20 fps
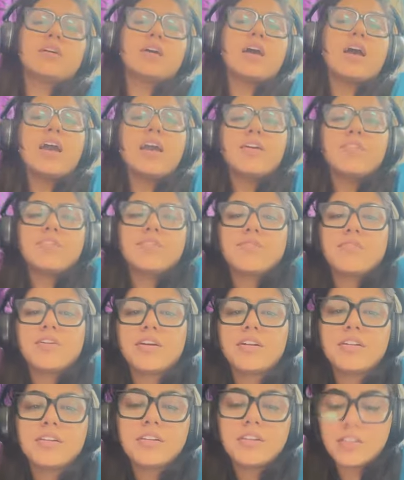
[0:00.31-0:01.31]
Hi
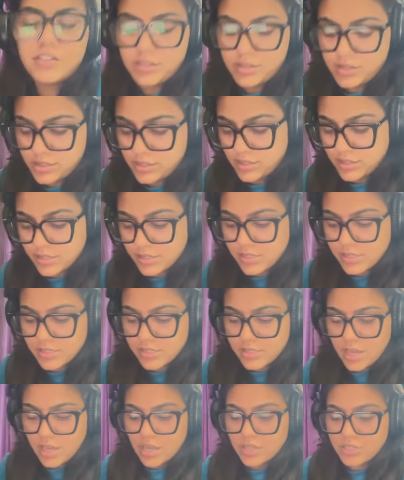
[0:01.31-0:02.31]
everyone, this is
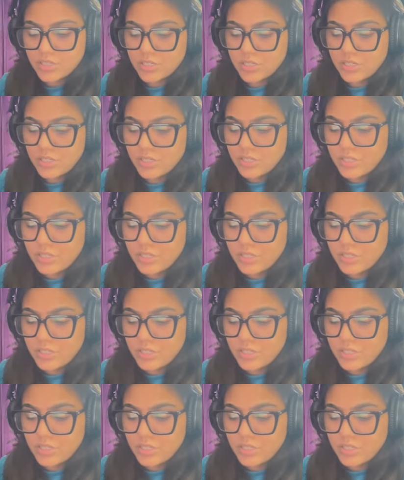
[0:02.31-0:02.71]
Sakshi.